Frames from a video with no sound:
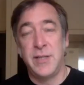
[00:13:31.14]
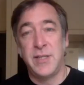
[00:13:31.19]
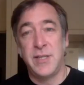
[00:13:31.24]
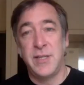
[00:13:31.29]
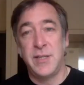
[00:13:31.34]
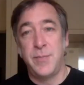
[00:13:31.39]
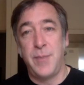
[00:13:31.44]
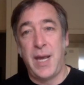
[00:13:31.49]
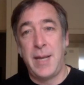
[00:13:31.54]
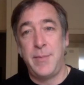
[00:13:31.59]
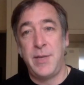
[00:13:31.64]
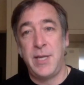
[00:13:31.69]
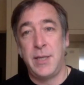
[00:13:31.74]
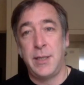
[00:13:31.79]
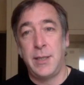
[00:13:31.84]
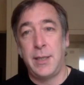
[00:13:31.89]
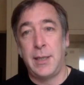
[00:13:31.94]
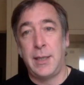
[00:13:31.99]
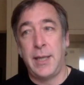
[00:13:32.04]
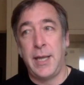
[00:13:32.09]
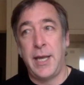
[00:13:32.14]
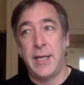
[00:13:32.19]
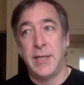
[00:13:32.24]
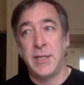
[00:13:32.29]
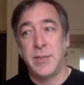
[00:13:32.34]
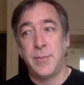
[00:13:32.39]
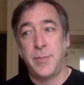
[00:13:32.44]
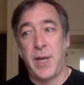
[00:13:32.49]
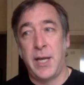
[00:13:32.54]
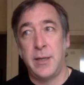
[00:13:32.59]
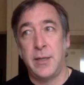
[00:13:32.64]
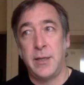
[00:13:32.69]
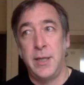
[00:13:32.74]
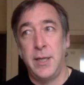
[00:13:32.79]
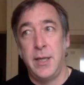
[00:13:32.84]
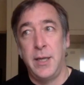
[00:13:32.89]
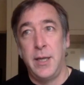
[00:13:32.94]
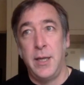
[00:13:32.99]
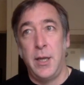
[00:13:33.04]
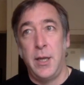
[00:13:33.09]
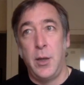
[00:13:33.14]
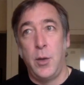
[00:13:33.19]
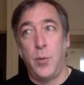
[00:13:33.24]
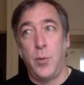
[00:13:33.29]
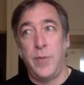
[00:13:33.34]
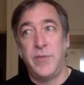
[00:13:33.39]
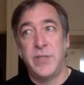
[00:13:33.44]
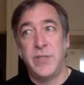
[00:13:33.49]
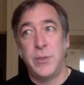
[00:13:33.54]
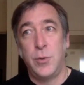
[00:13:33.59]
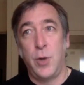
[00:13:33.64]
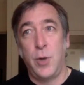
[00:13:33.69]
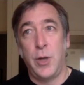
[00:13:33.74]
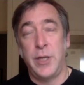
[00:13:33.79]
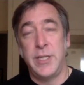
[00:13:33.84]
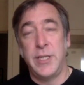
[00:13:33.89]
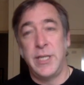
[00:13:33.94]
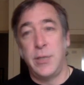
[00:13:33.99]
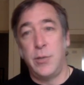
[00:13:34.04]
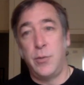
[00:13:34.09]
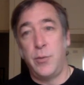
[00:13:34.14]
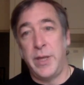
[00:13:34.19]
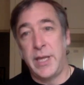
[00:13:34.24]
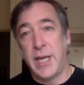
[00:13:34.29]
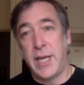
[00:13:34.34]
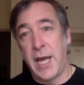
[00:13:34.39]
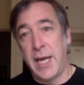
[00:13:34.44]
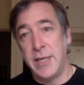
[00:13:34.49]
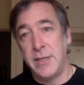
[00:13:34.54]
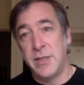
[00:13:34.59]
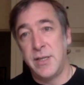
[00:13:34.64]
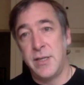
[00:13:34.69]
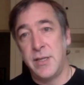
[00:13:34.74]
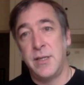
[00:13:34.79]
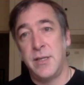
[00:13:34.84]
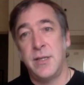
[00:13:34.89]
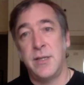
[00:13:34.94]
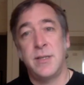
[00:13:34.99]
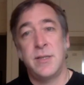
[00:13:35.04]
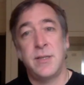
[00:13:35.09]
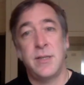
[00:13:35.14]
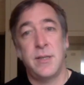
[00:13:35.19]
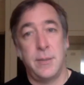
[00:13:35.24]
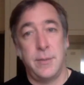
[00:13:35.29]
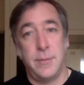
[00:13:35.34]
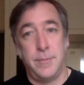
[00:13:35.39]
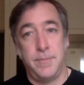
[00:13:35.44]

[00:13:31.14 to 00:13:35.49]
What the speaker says: is maybe a little less, but we've still got to deal with cases and.